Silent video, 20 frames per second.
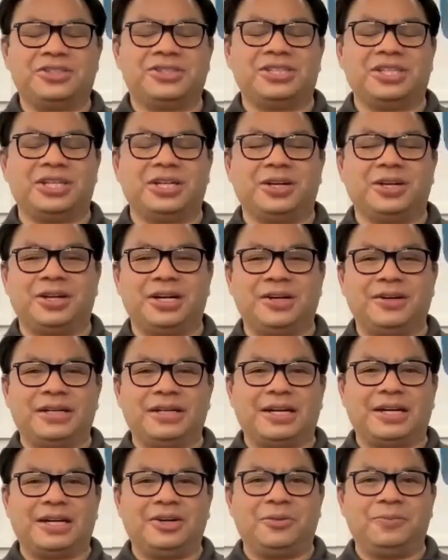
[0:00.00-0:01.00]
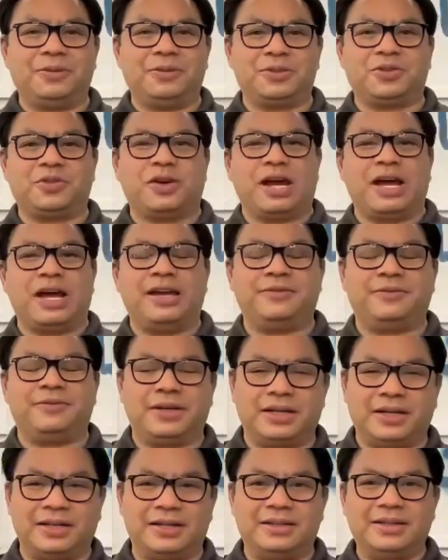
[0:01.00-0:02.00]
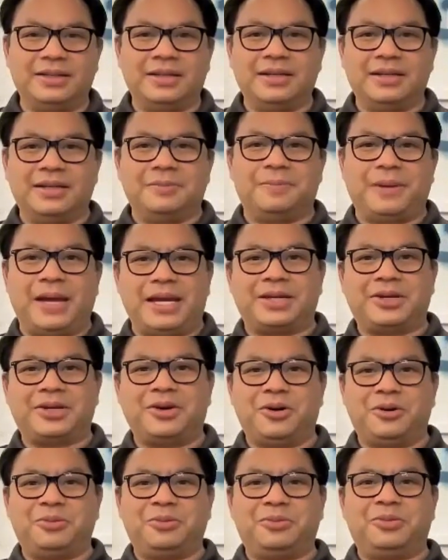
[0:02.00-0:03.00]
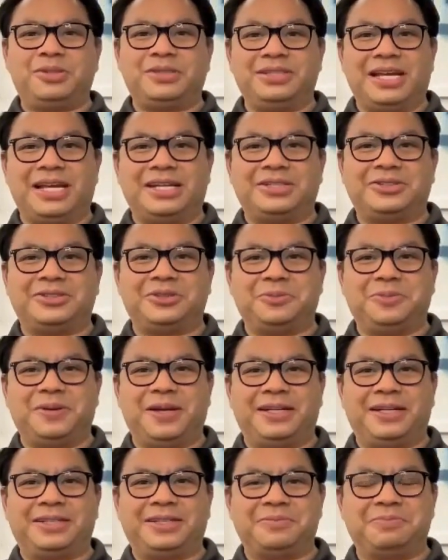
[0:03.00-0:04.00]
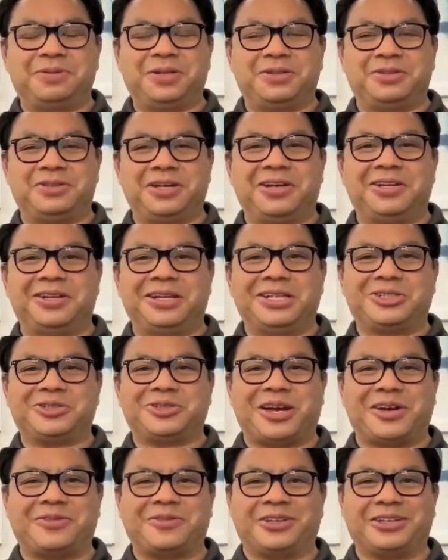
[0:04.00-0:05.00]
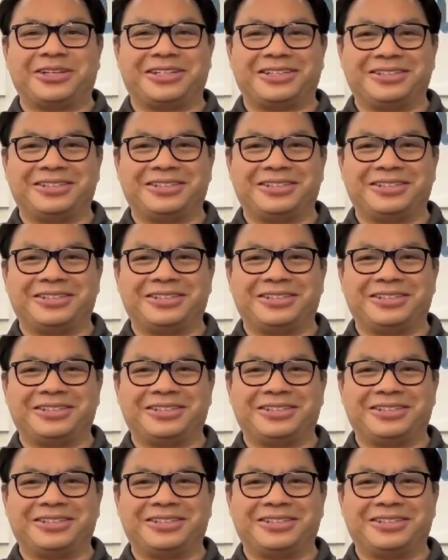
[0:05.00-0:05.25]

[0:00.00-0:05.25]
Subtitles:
you, Eric. I hope the drive back home was not too bad compared to LA traffic.